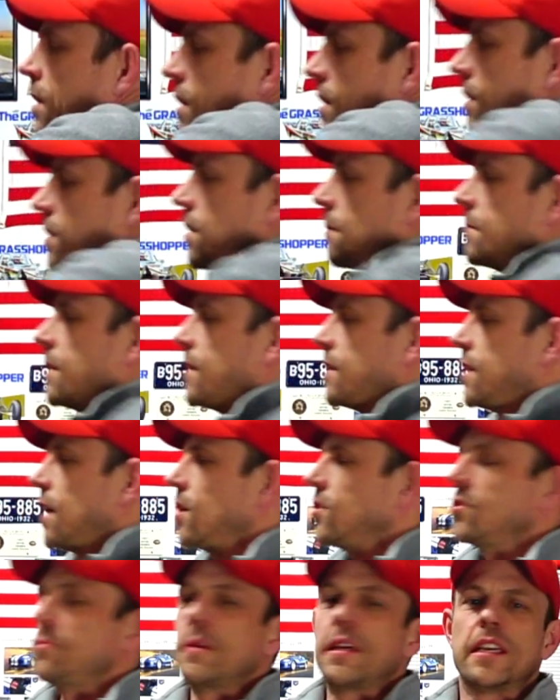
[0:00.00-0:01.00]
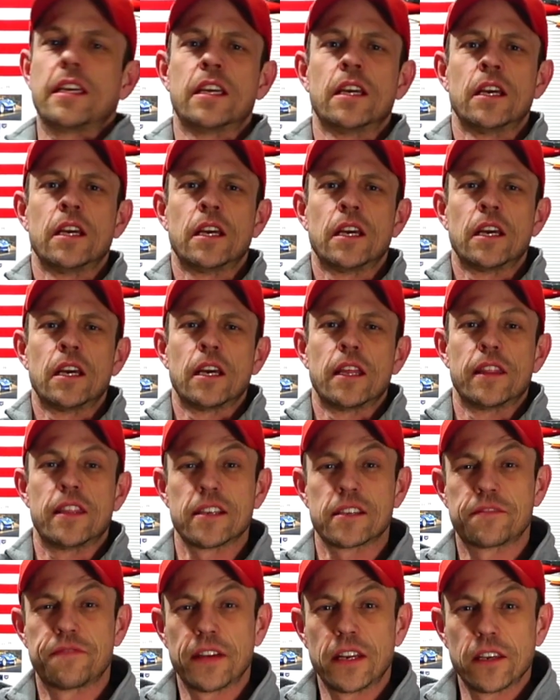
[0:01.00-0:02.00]
Something tells me
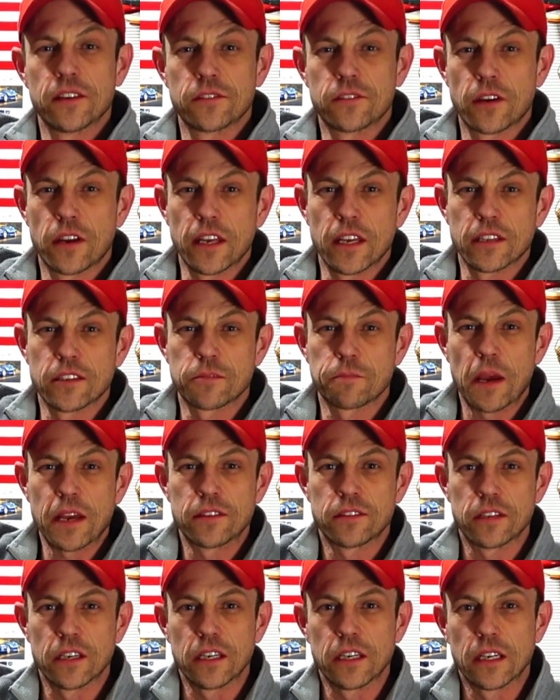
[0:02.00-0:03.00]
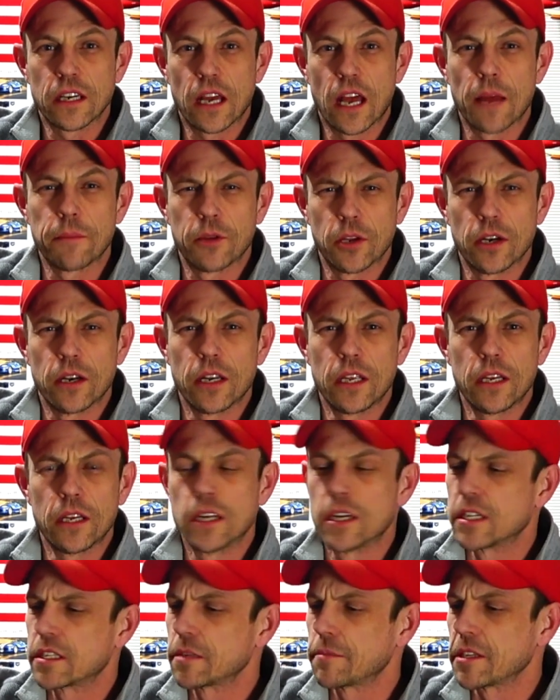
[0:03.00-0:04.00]
this video is going to get spicy. I'm going to need
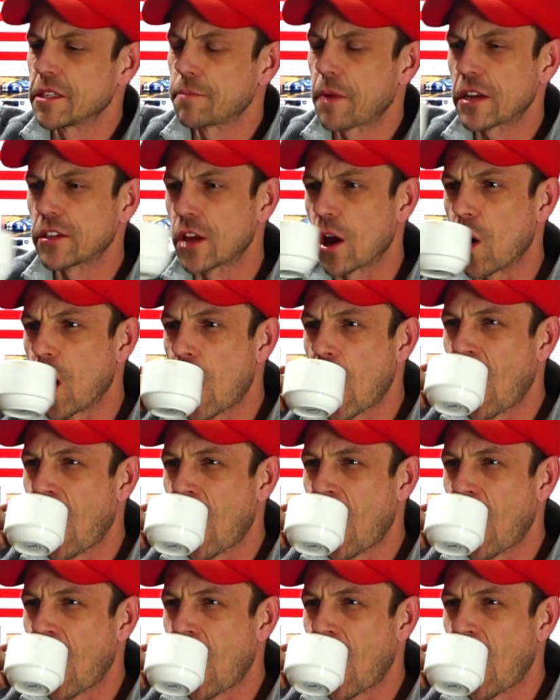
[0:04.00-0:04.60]
some espresso.